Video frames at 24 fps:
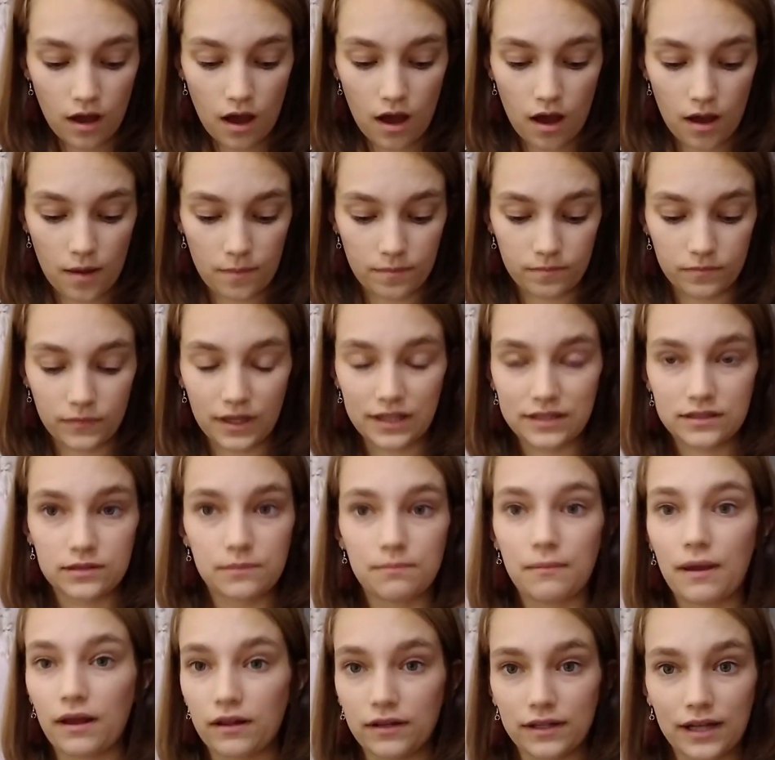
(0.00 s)
Um, I
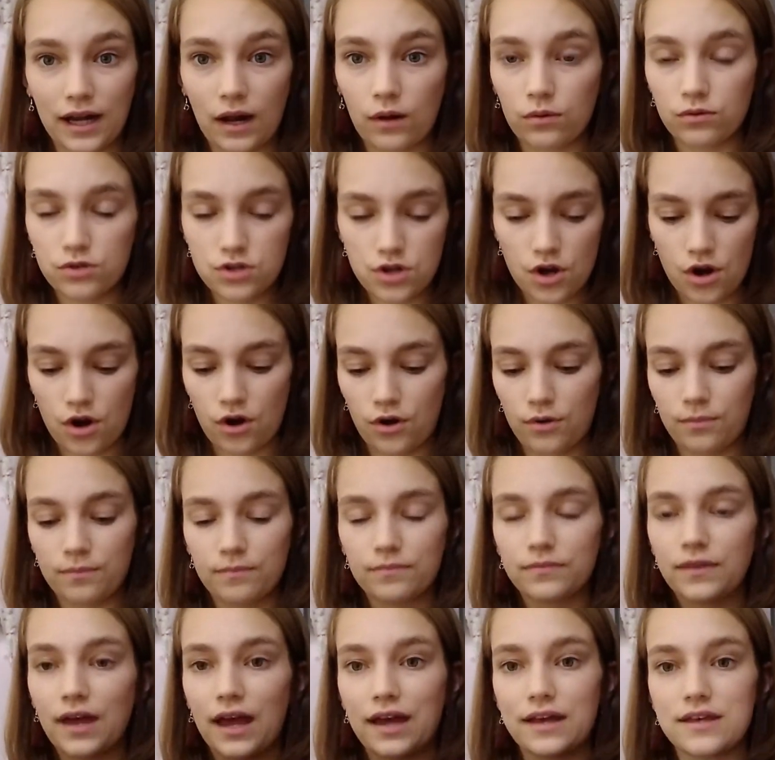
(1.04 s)
can mail it out to her.
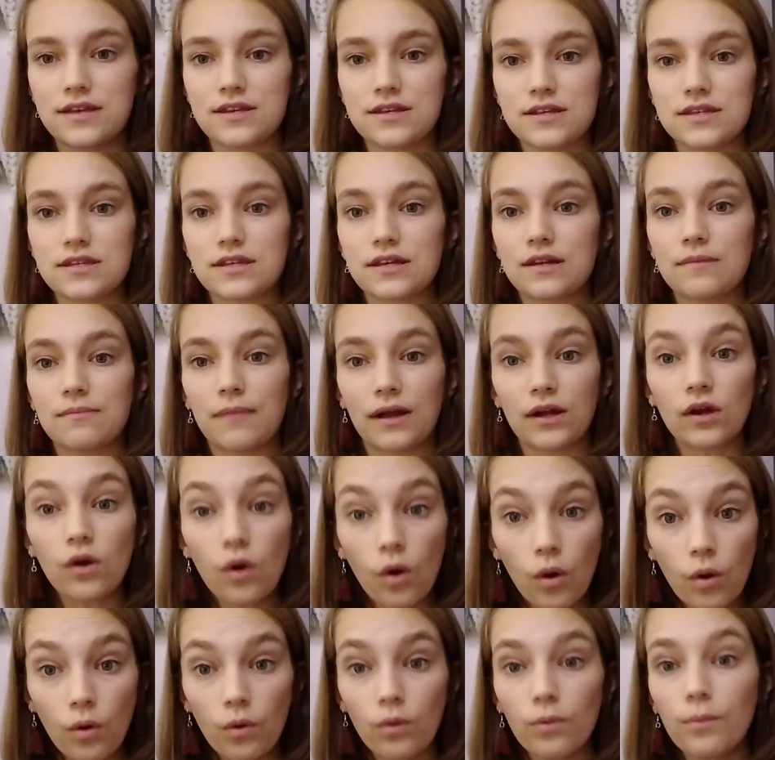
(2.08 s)
That is my
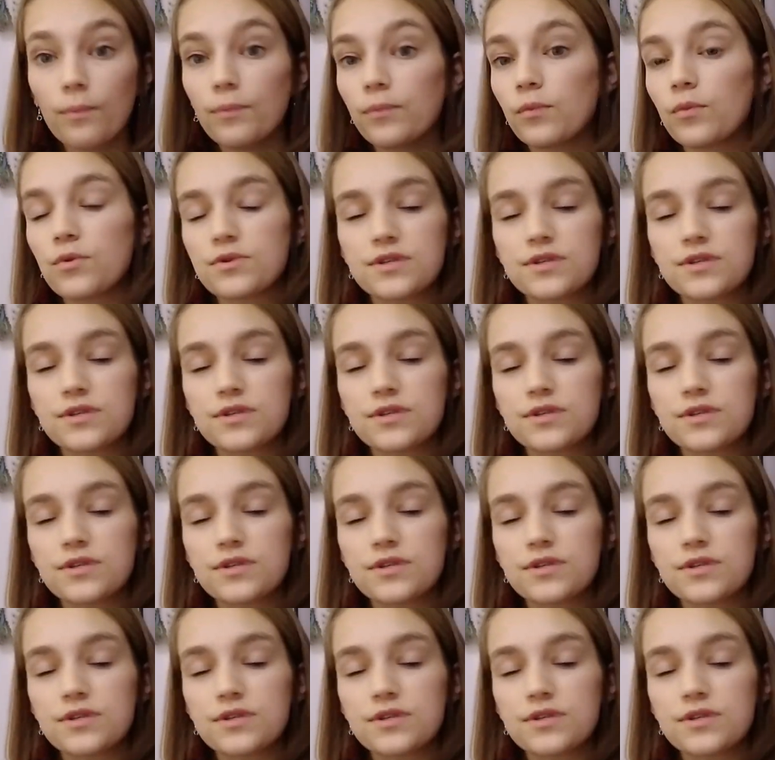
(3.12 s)
goal.